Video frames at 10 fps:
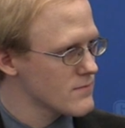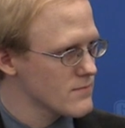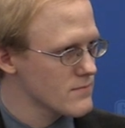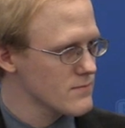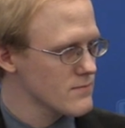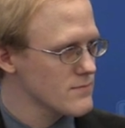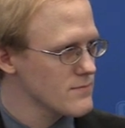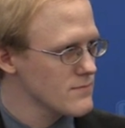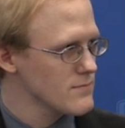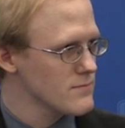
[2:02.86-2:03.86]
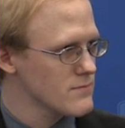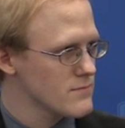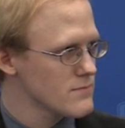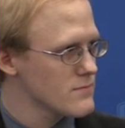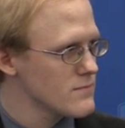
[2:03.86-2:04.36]

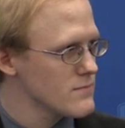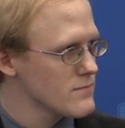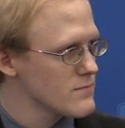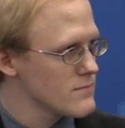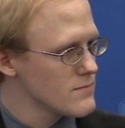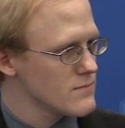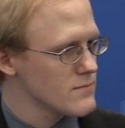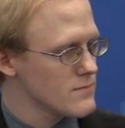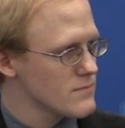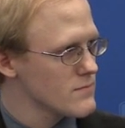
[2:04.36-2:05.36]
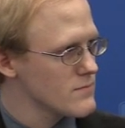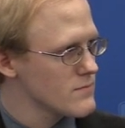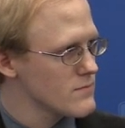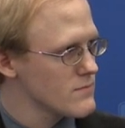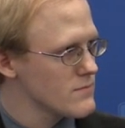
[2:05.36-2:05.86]

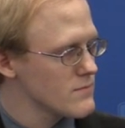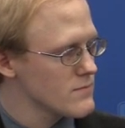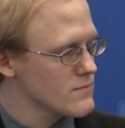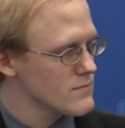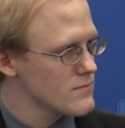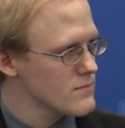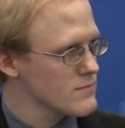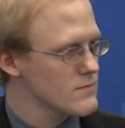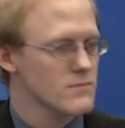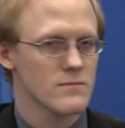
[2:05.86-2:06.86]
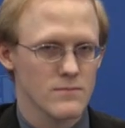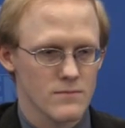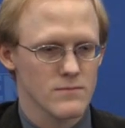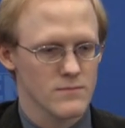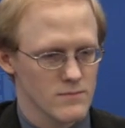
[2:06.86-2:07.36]

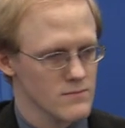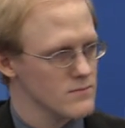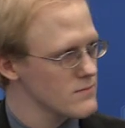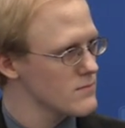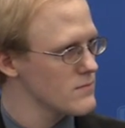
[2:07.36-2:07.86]
(silent)